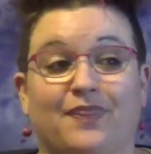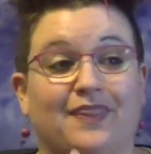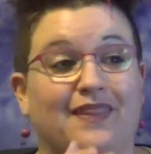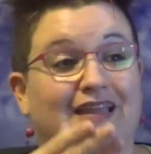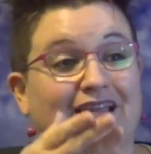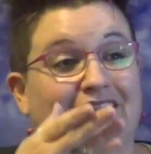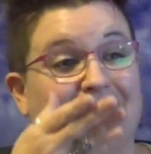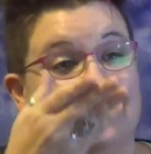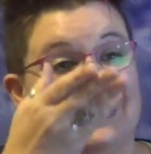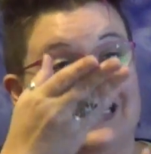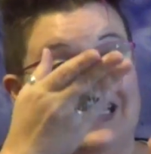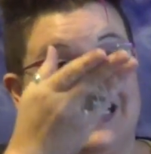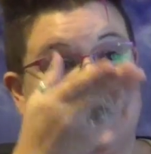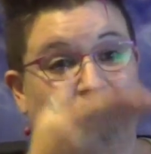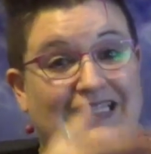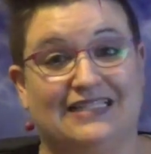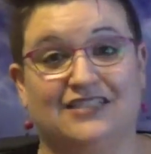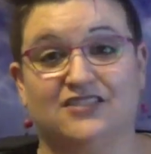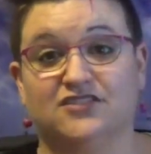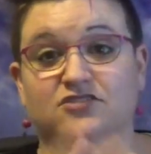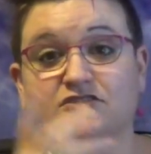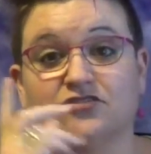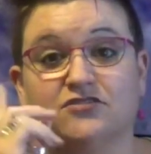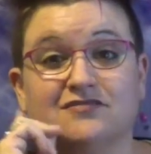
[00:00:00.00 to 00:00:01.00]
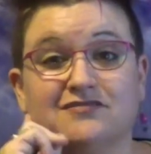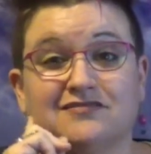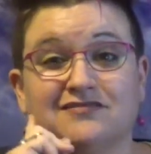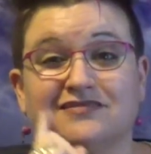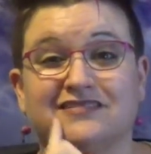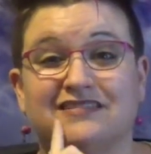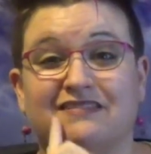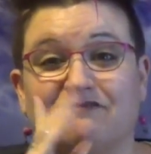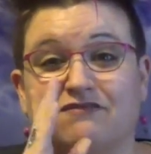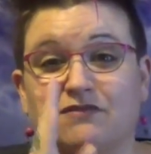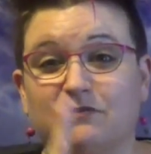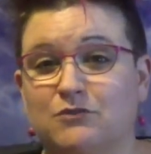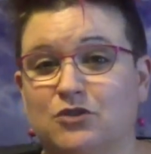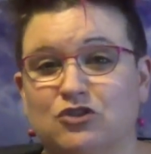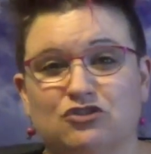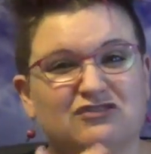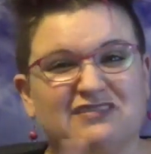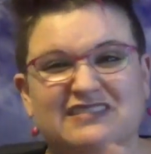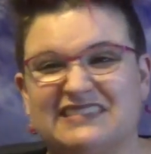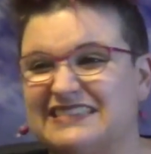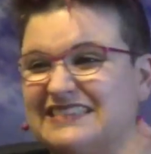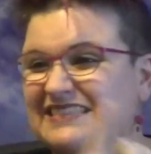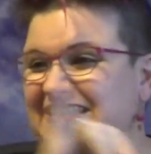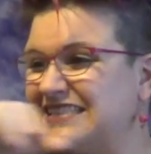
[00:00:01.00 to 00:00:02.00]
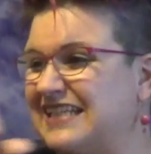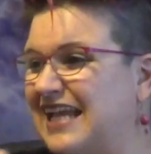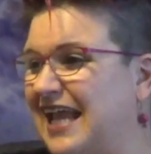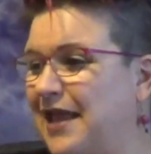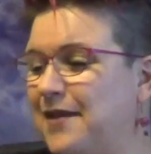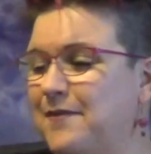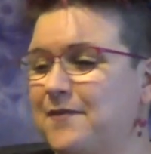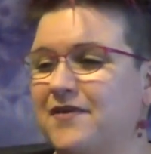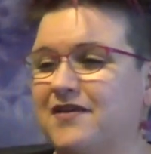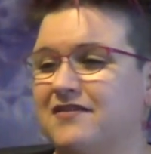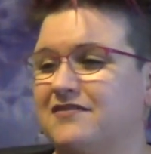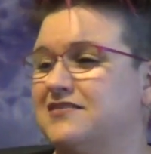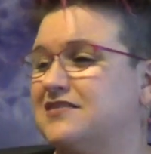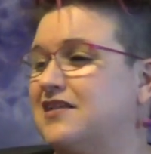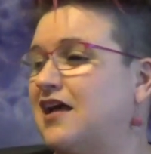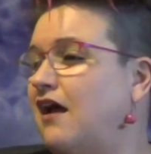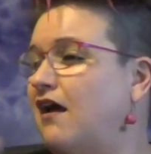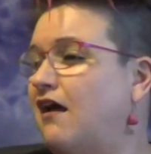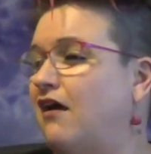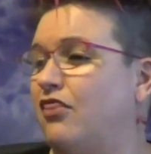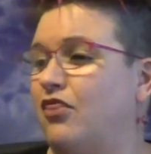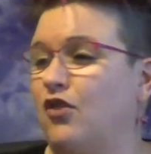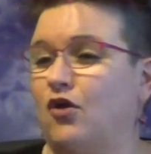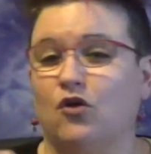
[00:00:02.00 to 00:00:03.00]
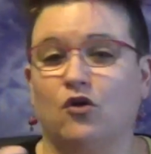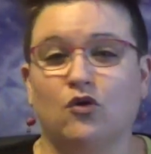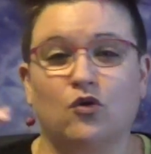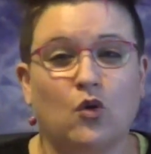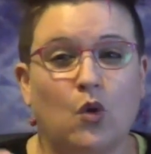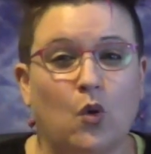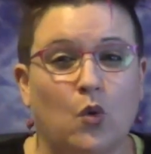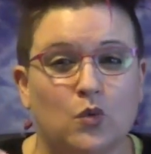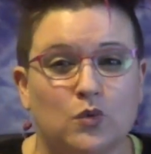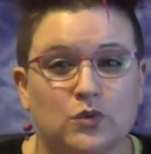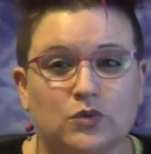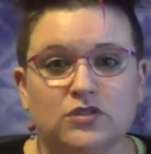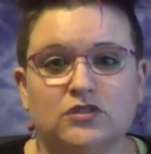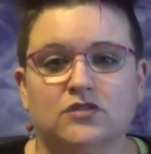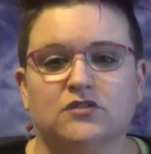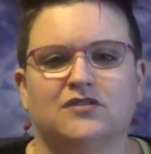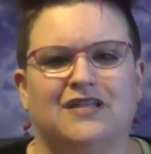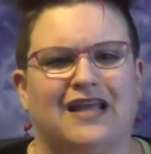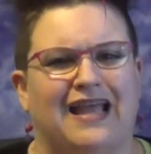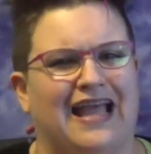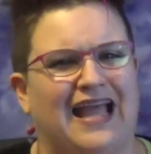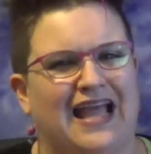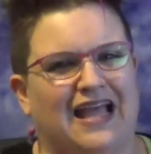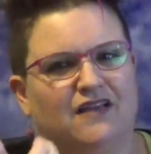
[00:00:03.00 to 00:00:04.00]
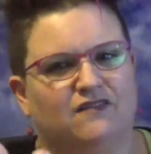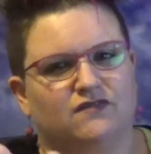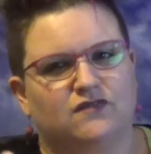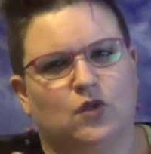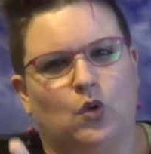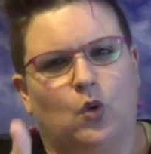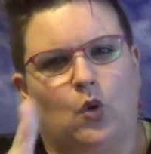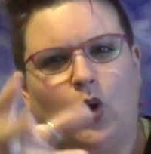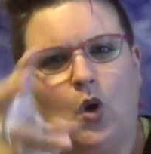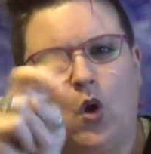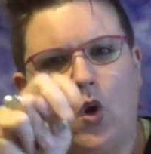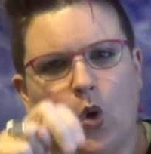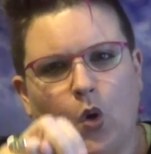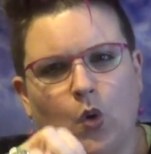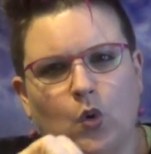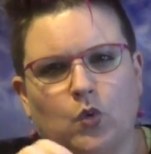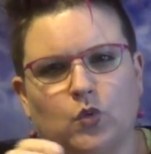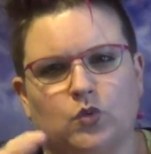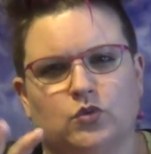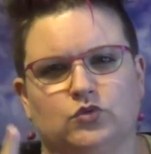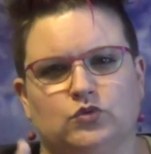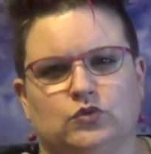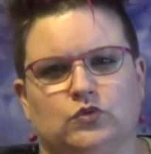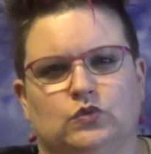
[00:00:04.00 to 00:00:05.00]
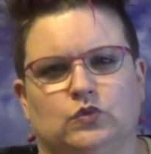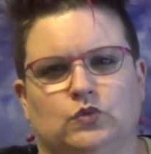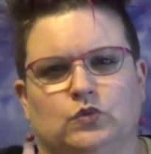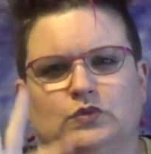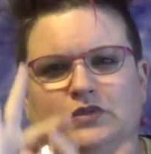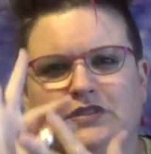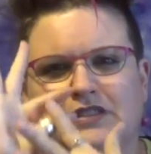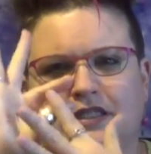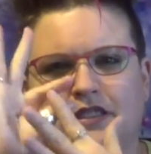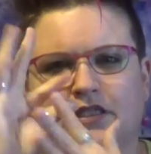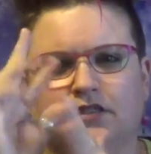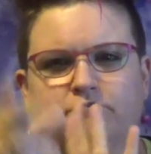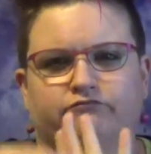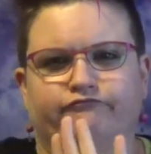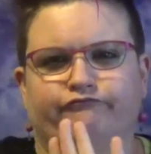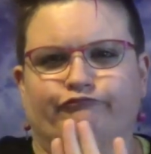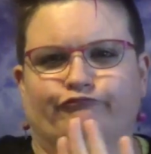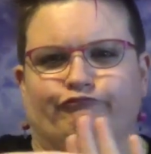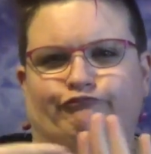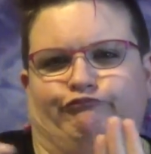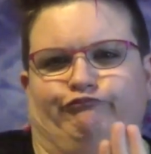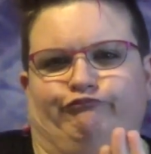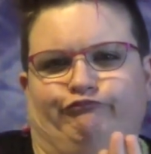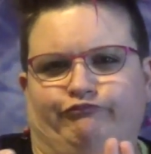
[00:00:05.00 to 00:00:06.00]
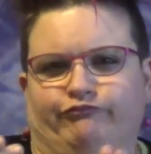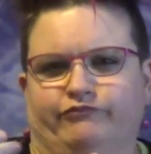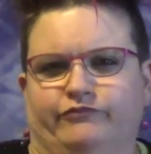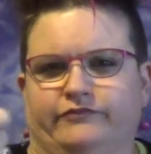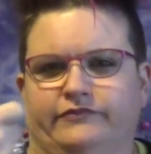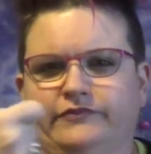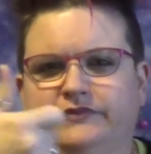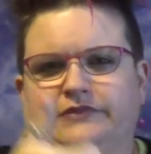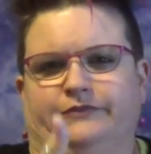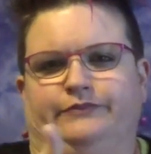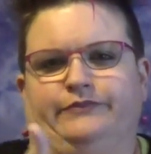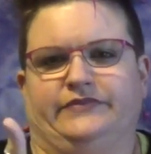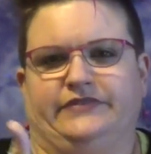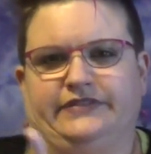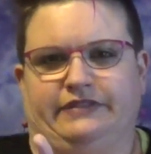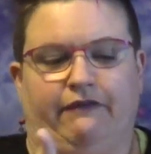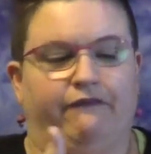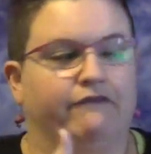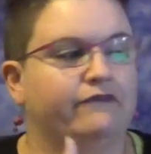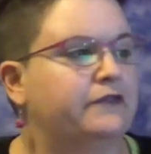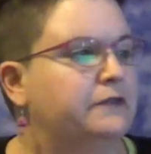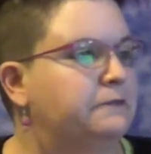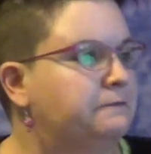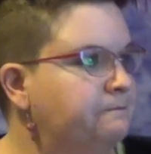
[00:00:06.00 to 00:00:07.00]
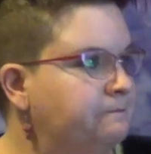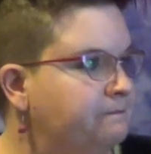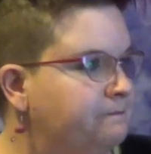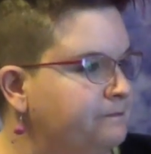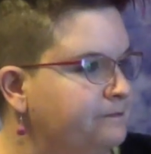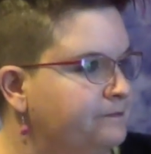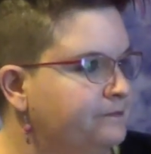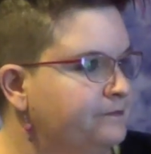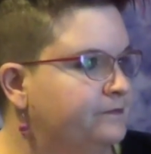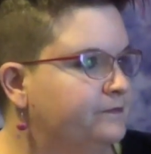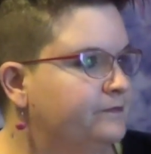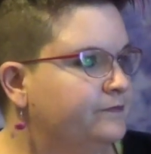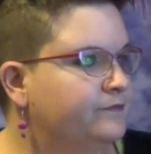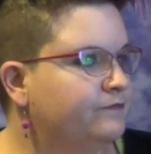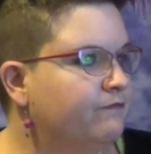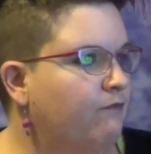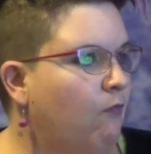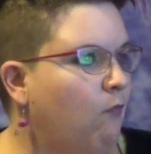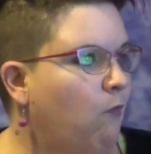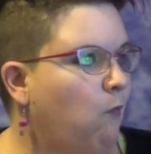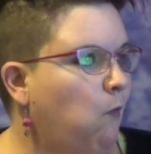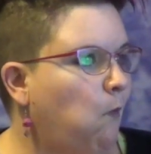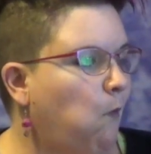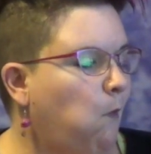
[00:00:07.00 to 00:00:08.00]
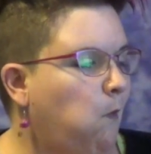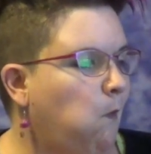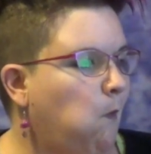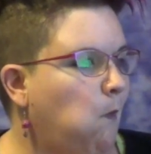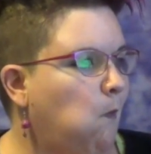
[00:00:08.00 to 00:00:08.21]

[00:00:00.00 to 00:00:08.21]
As a deaf person, they have their own labels and identity